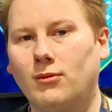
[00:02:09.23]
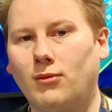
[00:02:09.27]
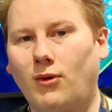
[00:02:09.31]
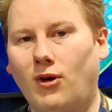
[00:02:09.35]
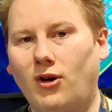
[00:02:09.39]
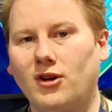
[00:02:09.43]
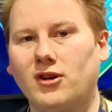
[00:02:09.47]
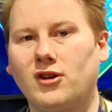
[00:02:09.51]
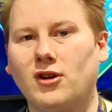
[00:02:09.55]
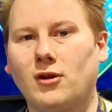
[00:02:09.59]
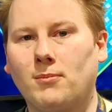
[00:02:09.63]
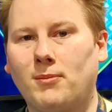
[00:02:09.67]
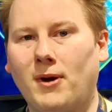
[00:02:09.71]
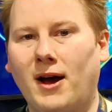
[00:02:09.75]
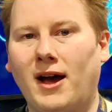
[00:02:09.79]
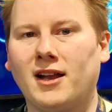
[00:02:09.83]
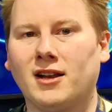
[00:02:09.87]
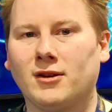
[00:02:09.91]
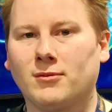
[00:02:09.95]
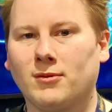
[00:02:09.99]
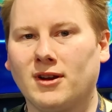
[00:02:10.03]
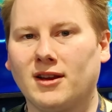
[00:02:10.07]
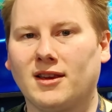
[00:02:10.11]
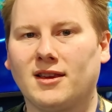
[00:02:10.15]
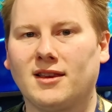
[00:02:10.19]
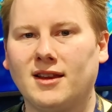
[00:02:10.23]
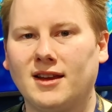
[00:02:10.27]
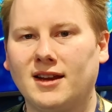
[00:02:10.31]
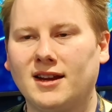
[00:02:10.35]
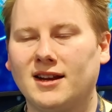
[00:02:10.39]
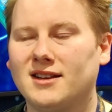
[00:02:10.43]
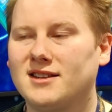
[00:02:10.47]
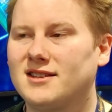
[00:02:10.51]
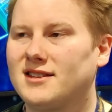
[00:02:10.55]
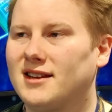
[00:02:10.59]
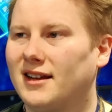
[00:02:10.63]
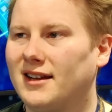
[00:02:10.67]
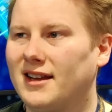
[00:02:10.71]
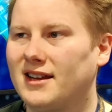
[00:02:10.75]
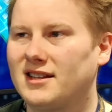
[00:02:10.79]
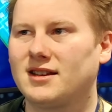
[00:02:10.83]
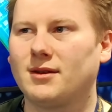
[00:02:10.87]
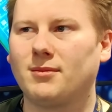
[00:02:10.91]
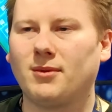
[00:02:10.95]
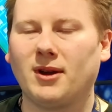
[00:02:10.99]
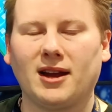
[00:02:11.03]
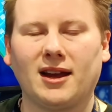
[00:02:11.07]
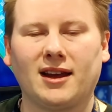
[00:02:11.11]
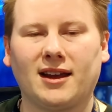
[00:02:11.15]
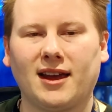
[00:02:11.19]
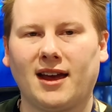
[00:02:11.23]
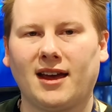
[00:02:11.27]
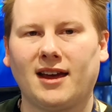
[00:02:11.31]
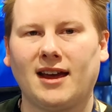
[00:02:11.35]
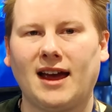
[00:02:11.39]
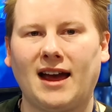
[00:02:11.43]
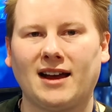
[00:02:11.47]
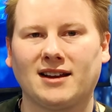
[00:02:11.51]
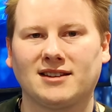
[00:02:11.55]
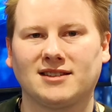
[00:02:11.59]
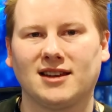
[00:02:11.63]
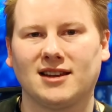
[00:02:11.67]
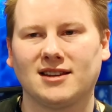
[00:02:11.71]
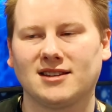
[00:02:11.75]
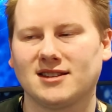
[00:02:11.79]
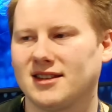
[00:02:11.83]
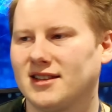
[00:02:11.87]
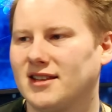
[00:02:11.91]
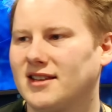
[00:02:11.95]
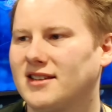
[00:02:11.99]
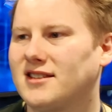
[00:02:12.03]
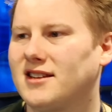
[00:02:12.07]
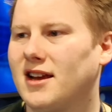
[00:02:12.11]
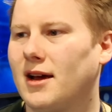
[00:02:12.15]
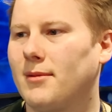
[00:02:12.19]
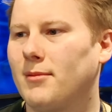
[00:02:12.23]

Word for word: what your bandwidth needs. Now let's see if we can get access to this